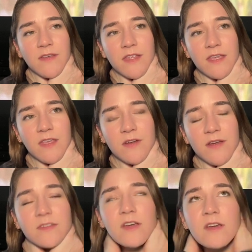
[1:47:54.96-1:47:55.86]
I feel like
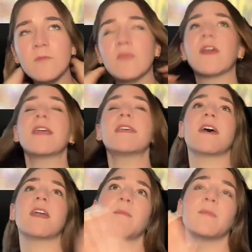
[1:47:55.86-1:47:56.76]
you'd have to
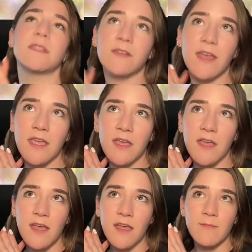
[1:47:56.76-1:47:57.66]
break that up into
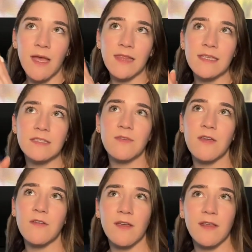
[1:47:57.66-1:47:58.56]
like my
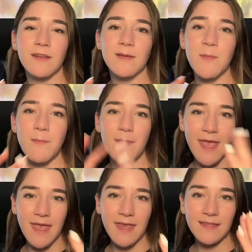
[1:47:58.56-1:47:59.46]
least favorite
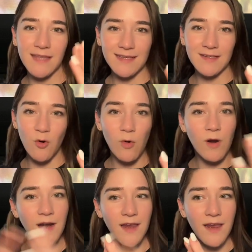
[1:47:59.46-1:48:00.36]
main like
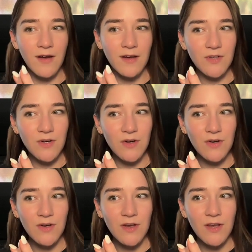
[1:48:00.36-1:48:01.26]
core
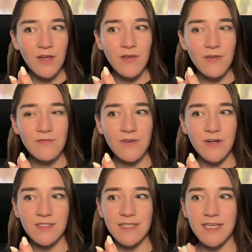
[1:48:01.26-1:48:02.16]
character
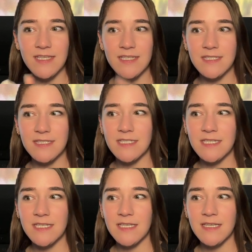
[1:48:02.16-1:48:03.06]

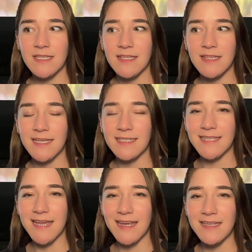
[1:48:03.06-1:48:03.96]
versus like a